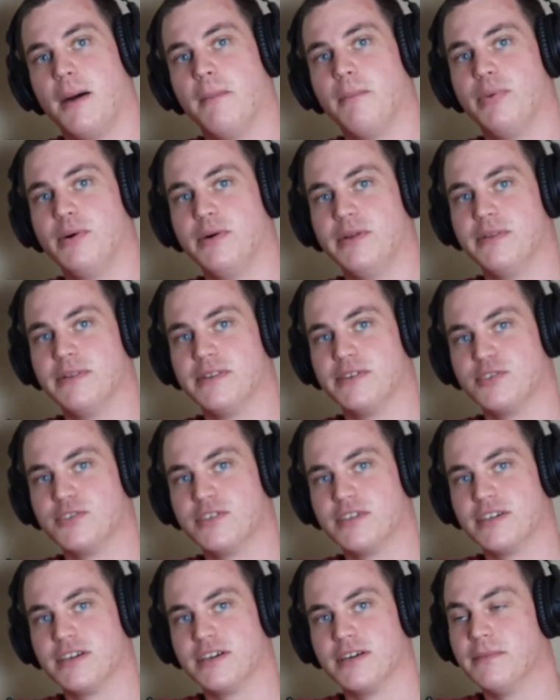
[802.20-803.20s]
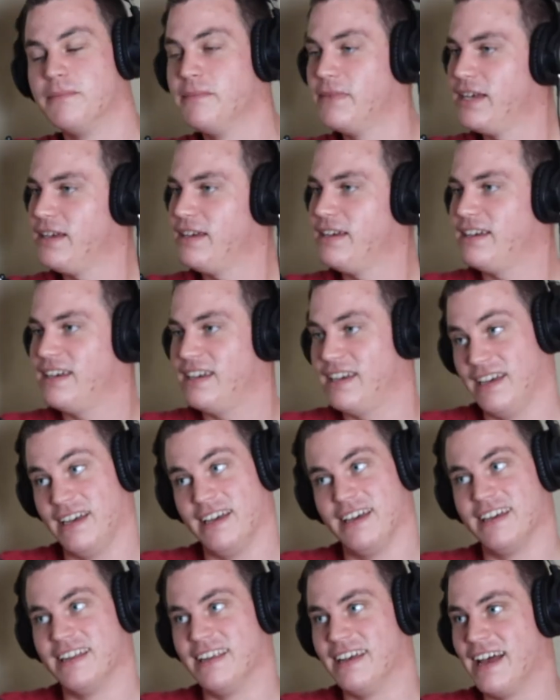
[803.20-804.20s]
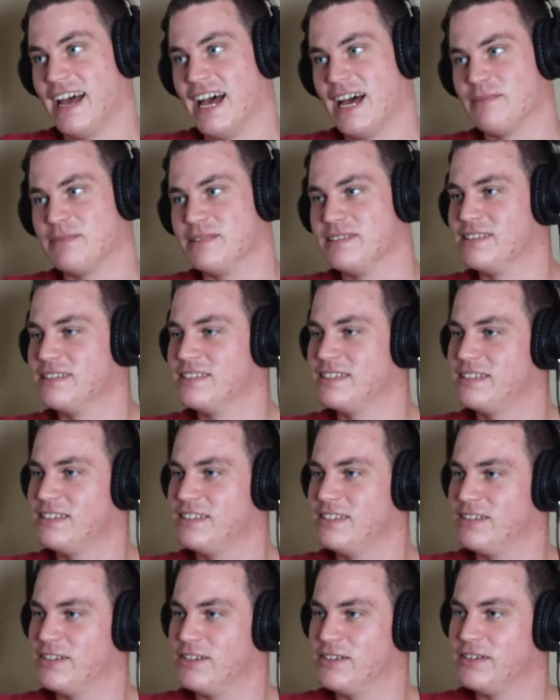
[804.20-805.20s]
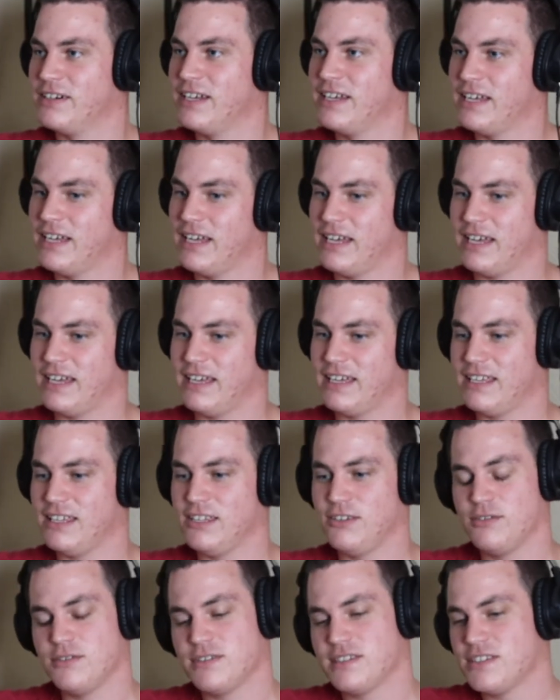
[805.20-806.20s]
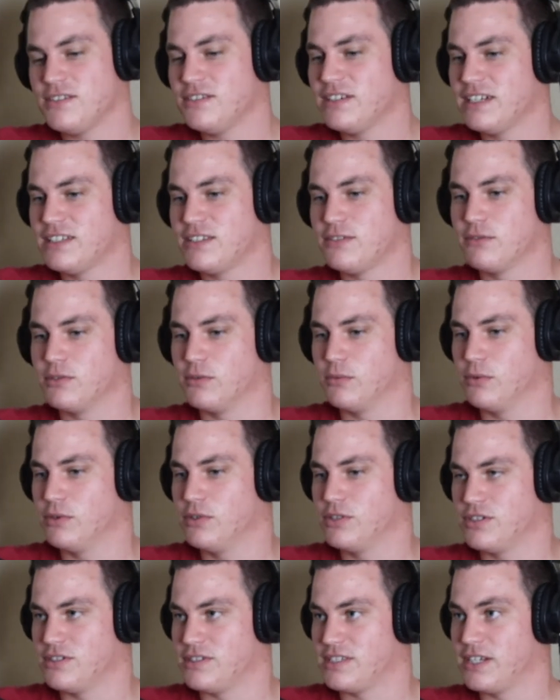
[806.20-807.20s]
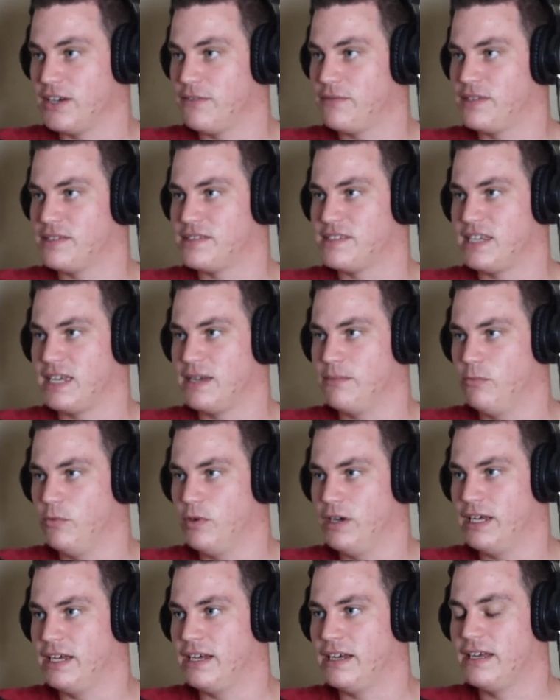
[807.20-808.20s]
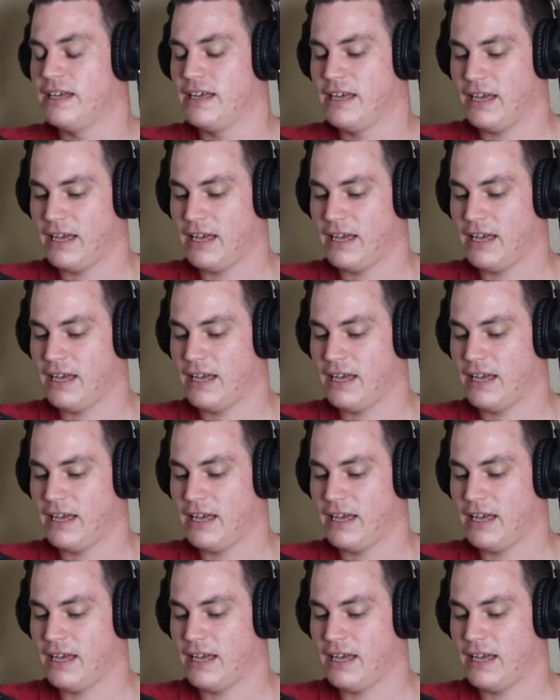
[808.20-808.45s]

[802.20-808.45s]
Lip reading: I'm pulling the trigger. And it happened, You still get to reward yourself the same way.